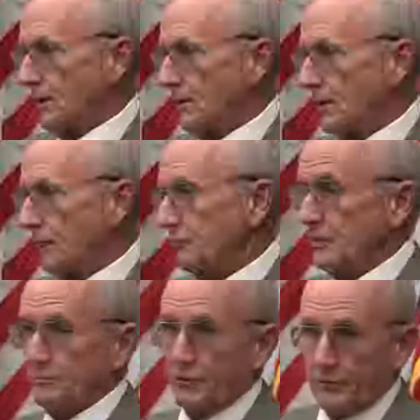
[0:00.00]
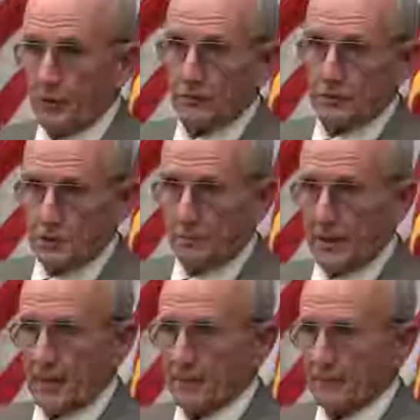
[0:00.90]
The government provoked
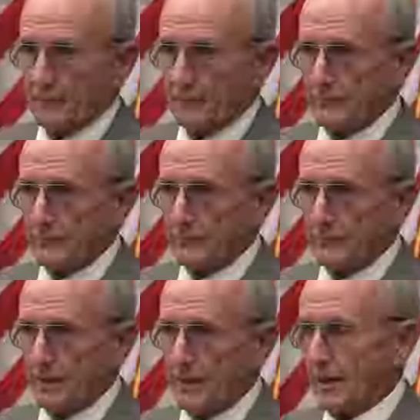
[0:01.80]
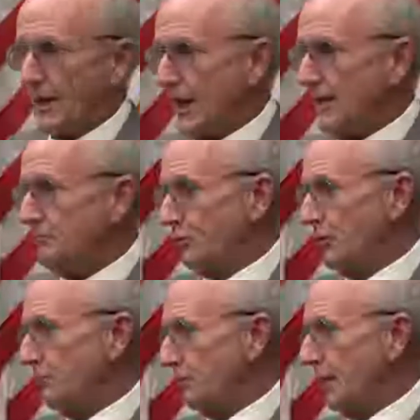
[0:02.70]
Japan, had an
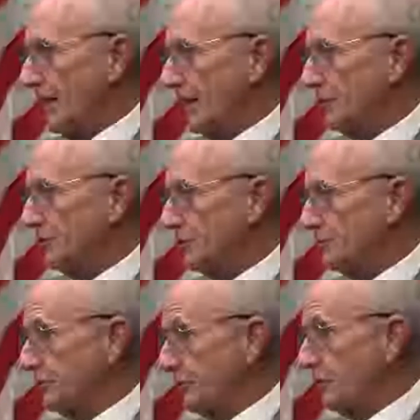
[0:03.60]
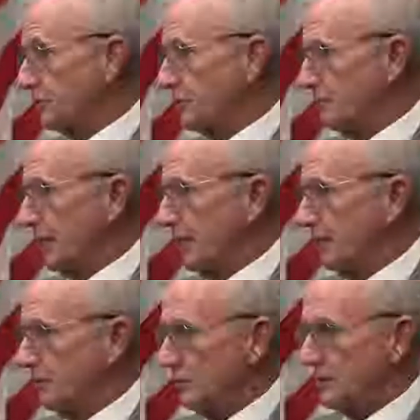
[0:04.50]
8-point plan to provoke
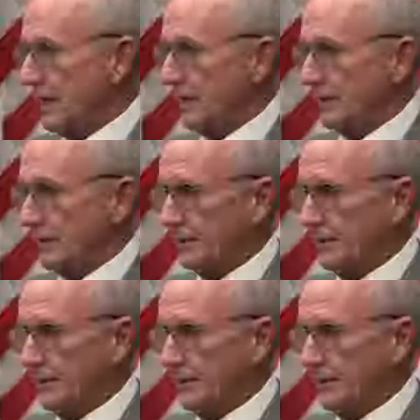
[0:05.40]
Japan into attacking.